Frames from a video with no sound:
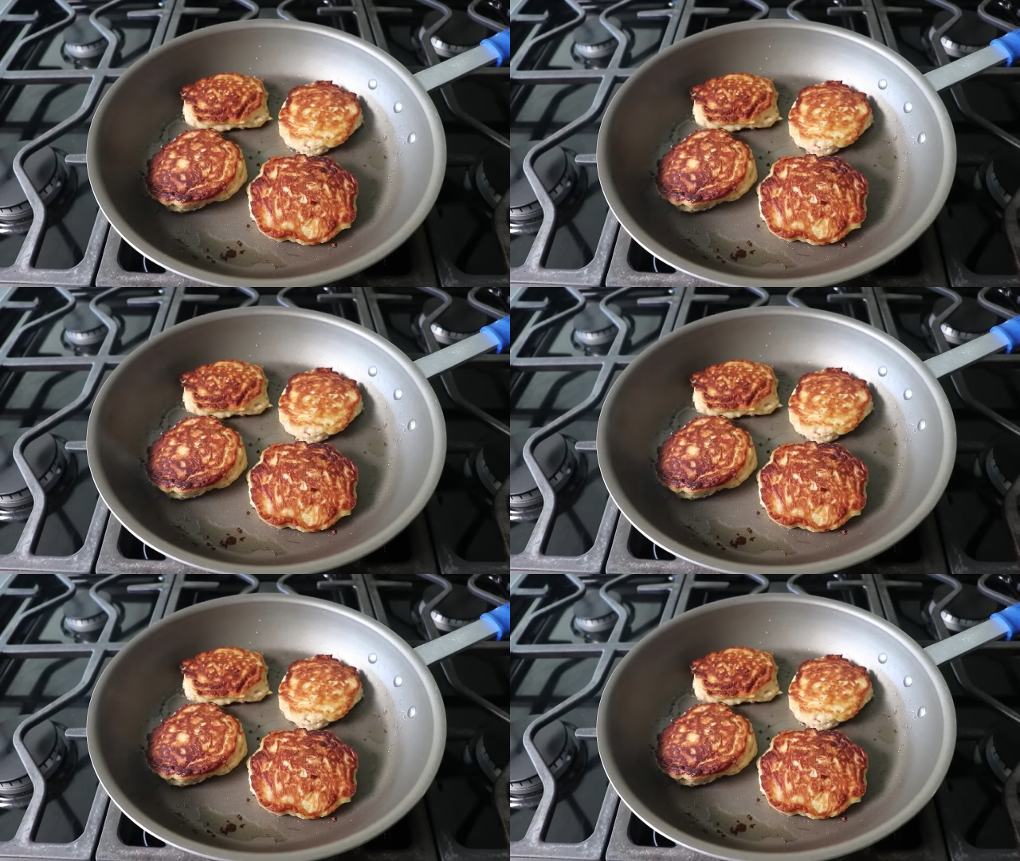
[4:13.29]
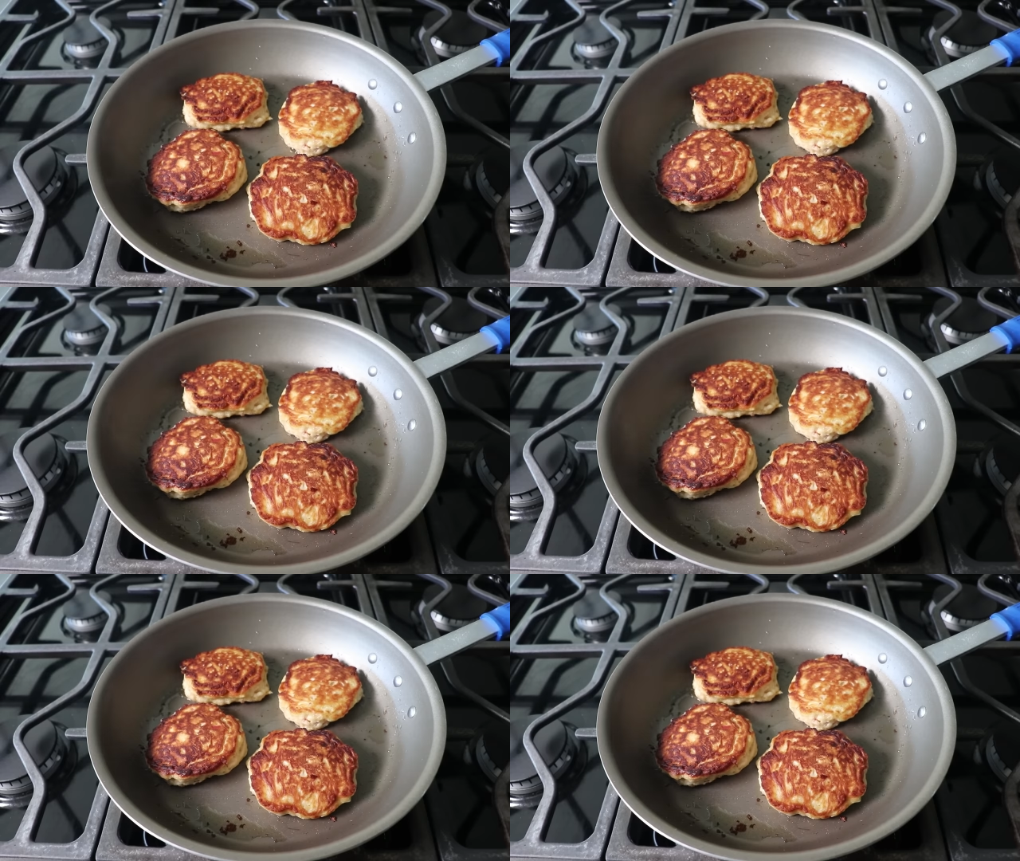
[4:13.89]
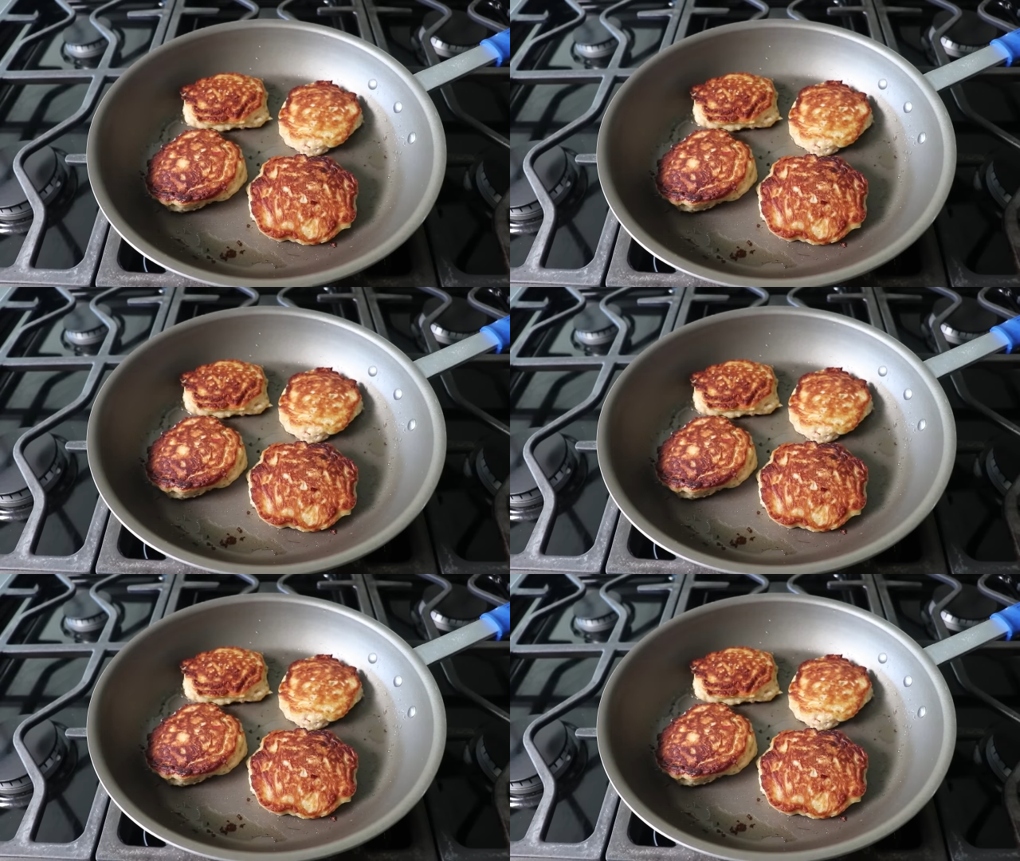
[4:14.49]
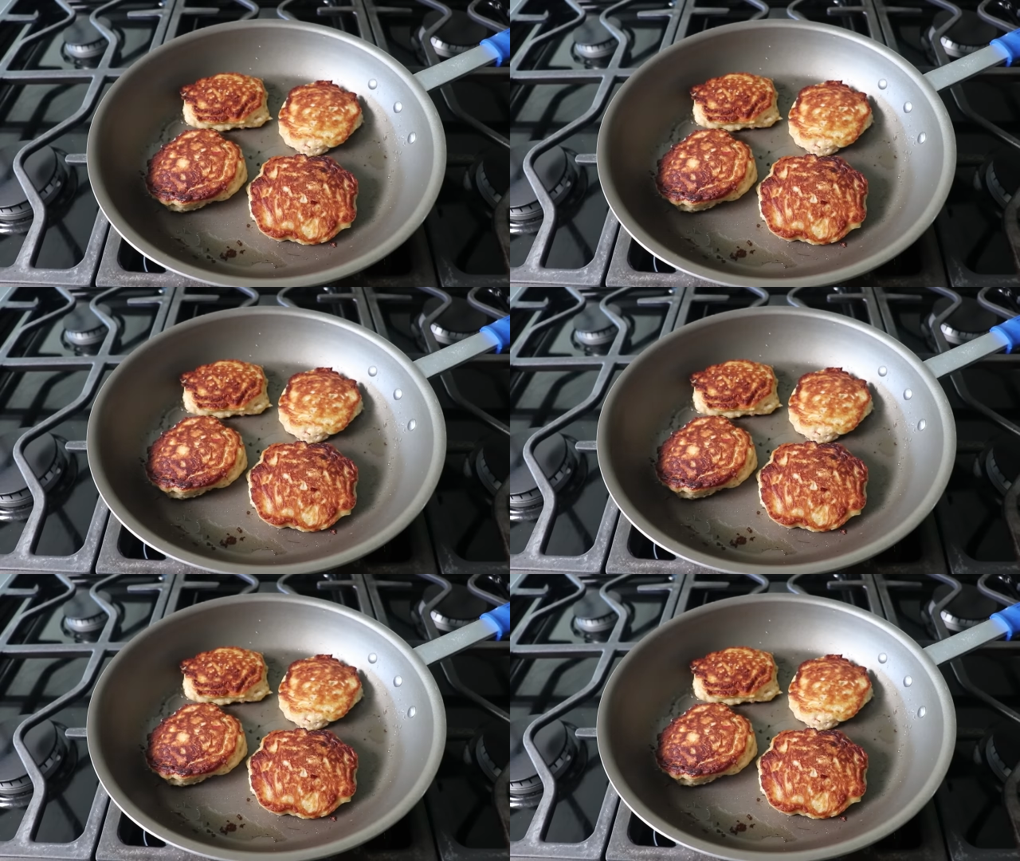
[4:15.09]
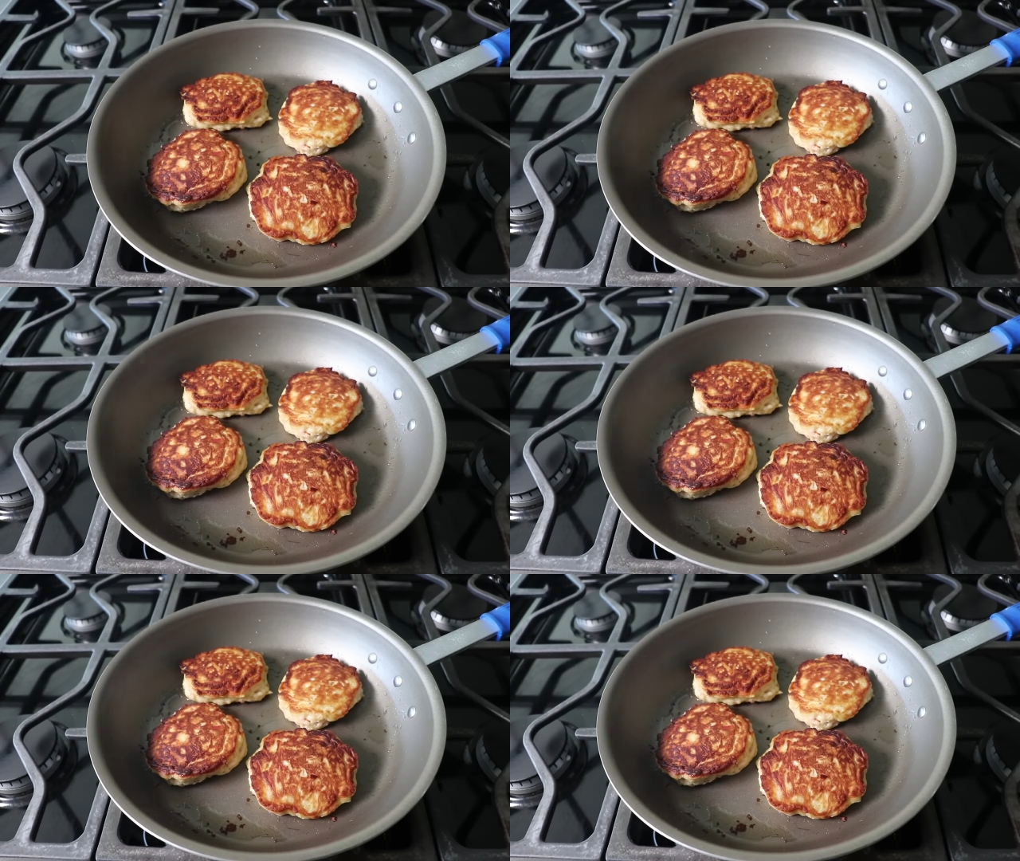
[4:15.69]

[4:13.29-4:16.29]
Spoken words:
Nobody's mouth can be seen.